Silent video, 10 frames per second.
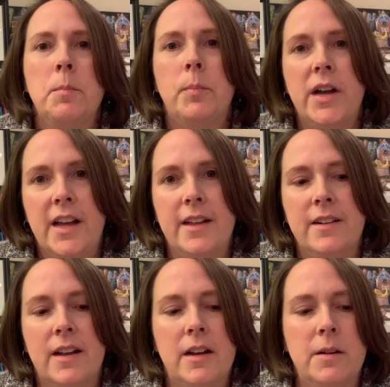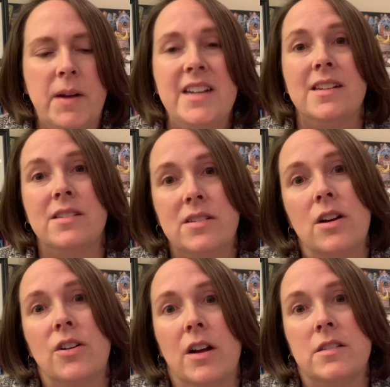But I did start
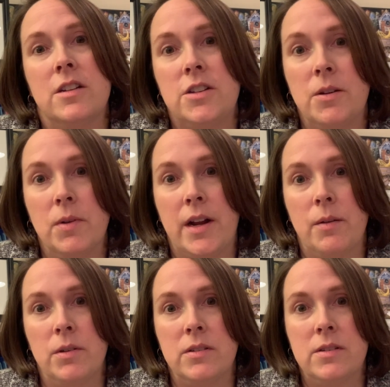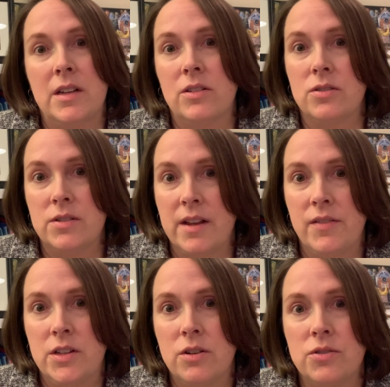cross stitching when I was 6 or
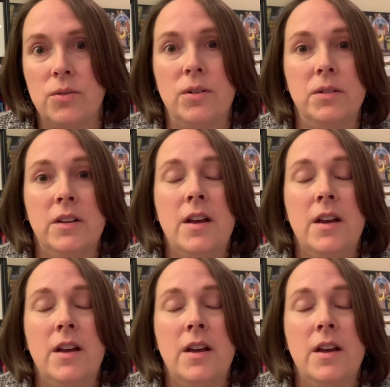7 years old.